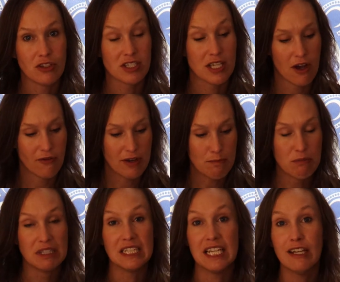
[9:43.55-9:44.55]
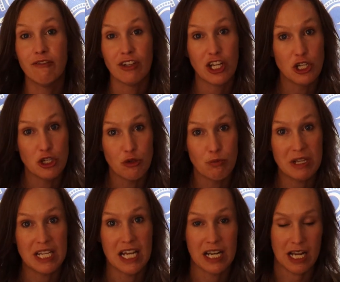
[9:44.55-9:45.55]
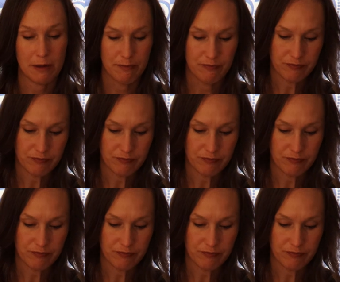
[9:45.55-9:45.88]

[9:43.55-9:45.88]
yourself and believe in a new beginning.